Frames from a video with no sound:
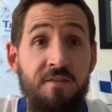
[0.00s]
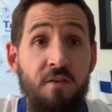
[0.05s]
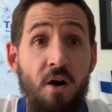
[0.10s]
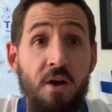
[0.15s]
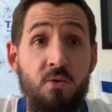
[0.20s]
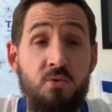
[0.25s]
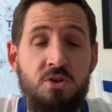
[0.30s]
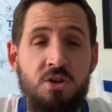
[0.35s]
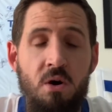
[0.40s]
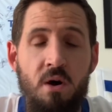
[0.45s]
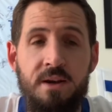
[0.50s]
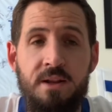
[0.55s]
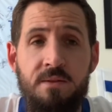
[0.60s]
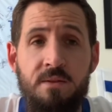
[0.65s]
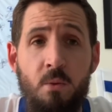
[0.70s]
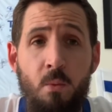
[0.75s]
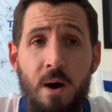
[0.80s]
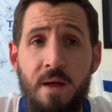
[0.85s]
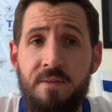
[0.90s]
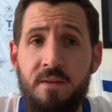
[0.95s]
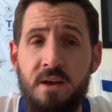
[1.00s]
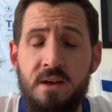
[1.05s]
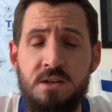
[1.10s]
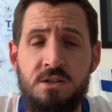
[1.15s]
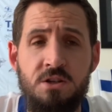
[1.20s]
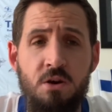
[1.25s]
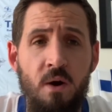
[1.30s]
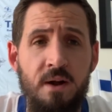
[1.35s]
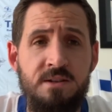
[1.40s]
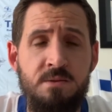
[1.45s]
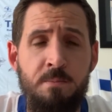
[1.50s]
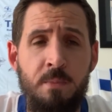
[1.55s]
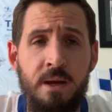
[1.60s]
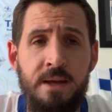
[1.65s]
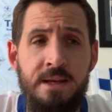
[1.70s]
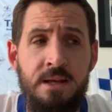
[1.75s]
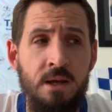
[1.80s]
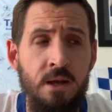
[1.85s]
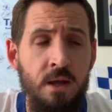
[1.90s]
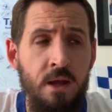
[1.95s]
the final signing, the one that excites
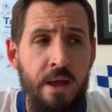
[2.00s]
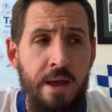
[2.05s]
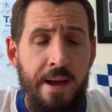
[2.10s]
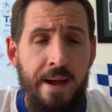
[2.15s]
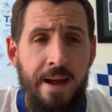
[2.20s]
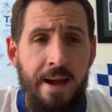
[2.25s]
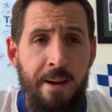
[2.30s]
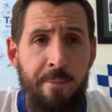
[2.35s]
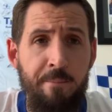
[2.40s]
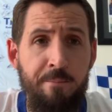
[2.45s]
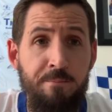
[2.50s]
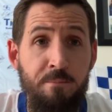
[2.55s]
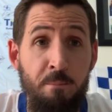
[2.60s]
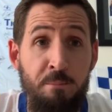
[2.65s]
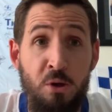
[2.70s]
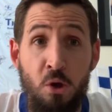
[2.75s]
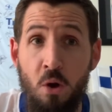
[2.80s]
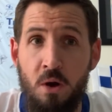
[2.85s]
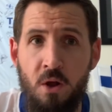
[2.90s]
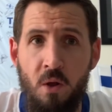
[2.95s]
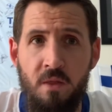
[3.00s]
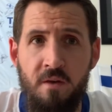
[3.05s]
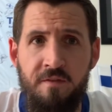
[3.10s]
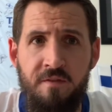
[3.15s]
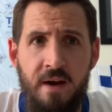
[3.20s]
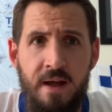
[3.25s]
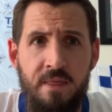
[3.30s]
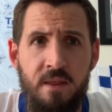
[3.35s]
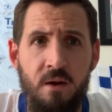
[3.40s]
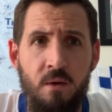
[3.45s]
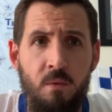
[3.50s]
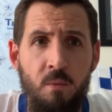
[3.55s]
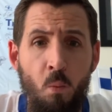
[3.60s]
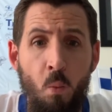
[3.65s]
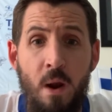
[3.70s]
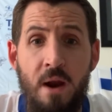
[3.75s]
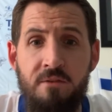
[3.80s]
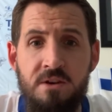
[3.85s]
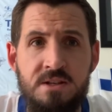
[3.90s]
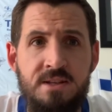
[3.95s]
me, purely on the fact that
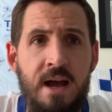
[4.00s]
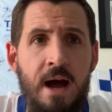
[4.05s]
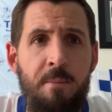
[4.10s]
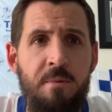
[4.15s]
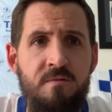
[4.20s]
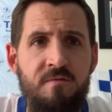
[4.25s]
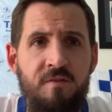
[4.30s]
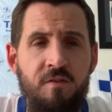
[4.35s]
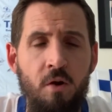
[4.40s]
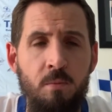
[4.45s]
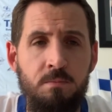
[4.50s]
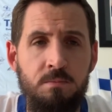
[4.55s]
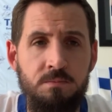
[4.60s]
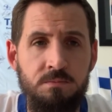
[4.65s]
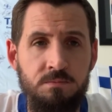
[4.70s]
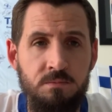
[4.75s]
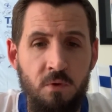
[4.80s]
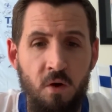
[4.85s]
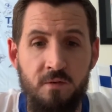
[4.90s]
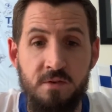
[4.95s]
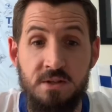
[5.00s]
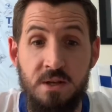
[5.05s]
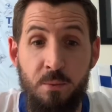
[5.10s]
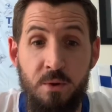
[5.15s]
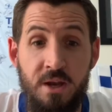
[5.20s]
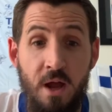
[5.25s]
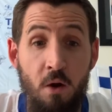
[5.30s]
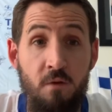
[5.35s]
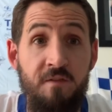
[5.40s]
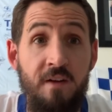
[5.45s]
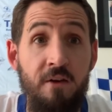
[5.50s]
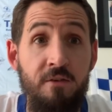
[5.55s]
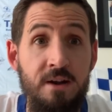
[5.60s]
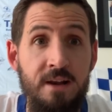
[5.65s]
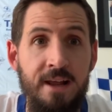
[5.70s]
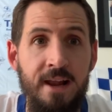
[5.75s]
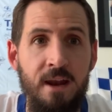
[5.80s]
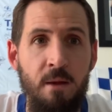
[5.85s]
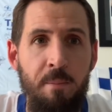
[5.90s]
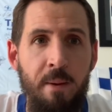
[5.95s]
where he's coming from. Obviously we know very
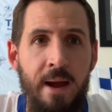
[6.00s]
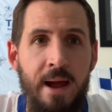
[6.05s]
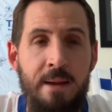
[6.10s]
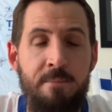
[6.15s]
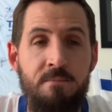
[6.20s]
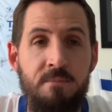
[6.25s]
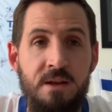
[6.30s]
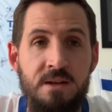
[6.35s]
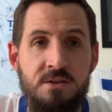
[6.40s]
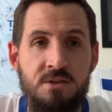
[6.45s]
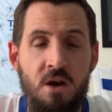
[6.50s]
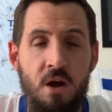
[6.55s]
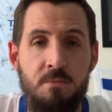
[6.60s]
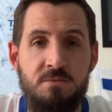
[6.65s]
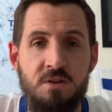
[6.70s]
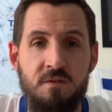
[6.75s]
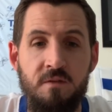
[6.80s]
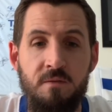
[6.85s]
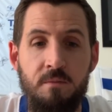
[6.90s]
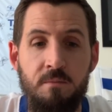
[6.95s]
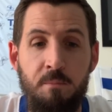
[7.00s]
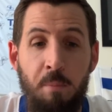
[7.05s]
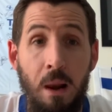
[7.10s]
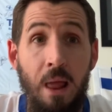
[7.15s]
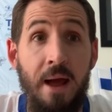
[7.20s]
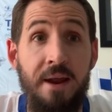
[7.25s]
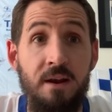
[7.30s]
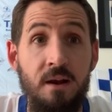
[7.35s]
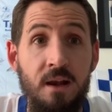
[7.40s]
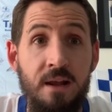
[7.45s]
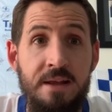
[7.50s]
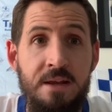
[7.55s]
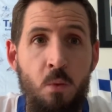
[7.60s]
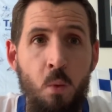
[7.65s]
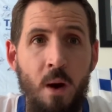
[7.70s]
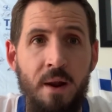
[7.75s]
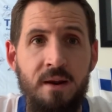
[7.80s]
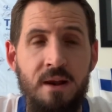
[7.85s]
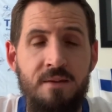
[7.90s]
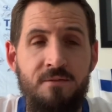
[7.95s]
little about him in terms of playing at League
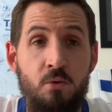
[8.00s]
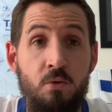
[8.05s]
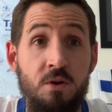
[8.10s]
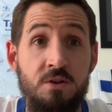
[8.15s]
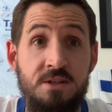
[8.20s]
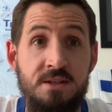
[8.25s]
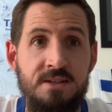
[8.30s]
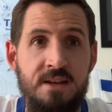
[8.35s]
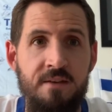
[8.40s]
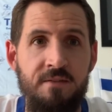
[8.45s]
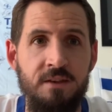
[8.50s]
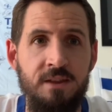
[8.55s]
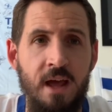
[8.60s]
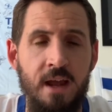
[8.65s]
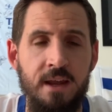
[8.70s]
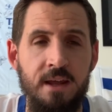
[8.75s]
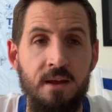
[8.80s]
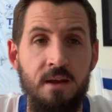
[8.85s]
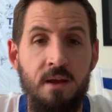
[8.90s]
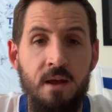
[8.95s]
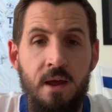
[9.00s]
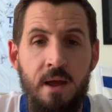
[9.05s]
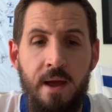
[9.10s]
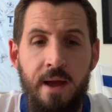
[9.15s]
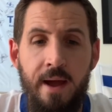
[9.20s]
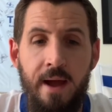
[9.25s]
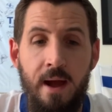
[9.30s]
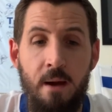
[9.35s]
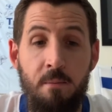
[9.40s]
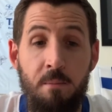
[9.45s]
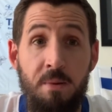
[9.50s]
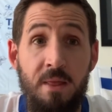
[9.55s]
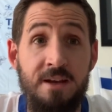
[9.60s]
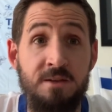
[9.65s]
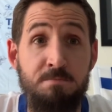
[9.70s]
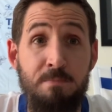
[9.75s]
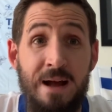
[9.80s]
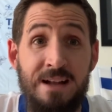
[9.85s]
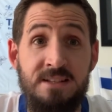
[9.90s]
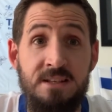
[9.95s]
One level because he's never done it, but
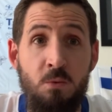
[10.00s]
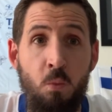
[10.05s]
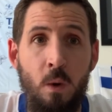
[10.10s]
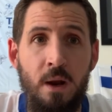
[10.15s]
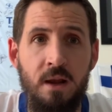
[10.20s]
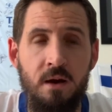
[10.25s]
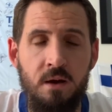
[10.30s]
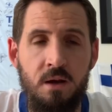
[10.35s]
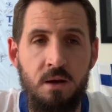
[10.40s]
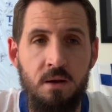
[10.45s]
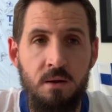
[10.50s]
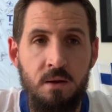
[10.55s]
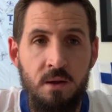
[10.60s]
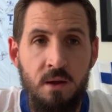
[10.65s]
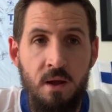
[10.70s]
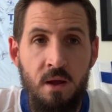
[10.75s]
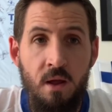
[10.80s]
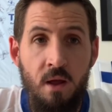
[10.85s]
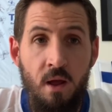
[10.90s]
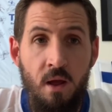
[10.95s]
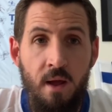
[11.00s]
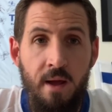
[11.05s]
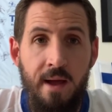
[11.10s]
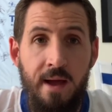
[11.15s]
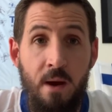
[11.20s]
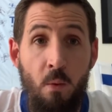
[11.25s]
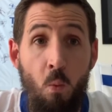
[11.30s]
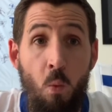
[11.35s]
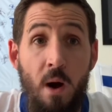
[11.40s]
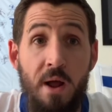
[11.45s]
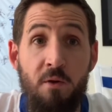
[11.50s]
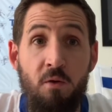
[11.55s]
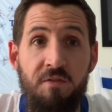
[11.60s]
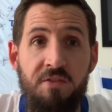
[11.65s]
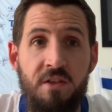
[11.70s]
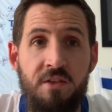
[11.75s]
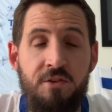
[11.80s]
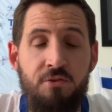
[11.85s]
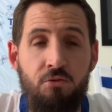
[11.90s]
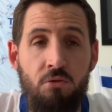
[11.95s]
that's Matty Willock, one of
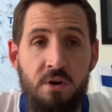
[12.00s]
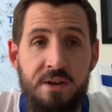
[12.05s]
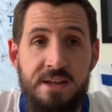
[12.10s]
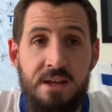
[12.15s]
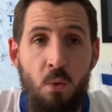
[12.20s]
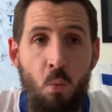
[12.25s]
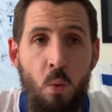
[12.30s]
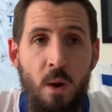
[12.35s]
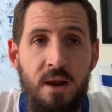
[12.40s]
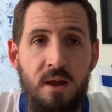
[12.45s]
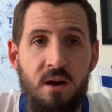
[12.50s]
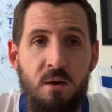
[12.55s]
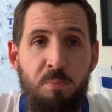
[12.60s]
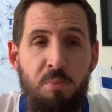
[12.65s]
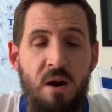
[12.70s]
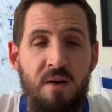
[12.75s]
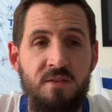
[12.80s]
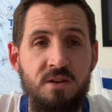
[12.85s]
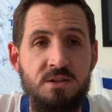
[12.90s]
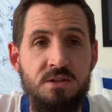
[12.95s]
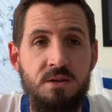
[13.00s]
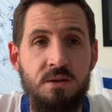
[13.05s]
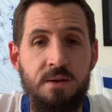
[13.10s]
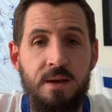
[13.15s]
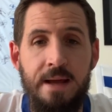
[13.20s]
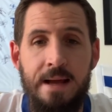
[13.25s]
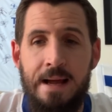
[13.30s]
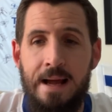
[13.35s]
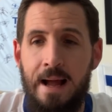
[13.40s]
the 3 Willock brothers.